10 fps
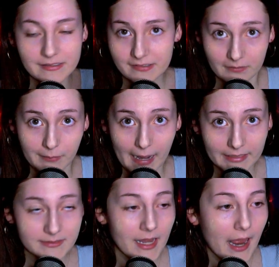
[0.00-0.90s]
stuff
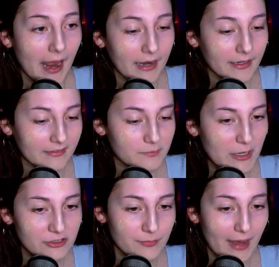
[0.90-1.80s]
packs and
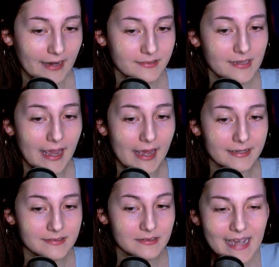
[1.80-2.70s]
expansion packs.
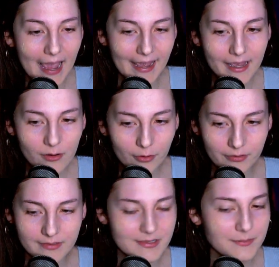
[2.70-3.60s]
And EA
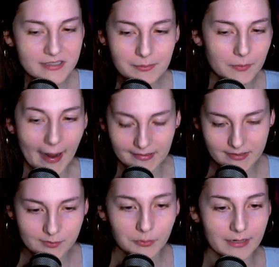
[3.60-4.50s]
or the Sims team or Maxis,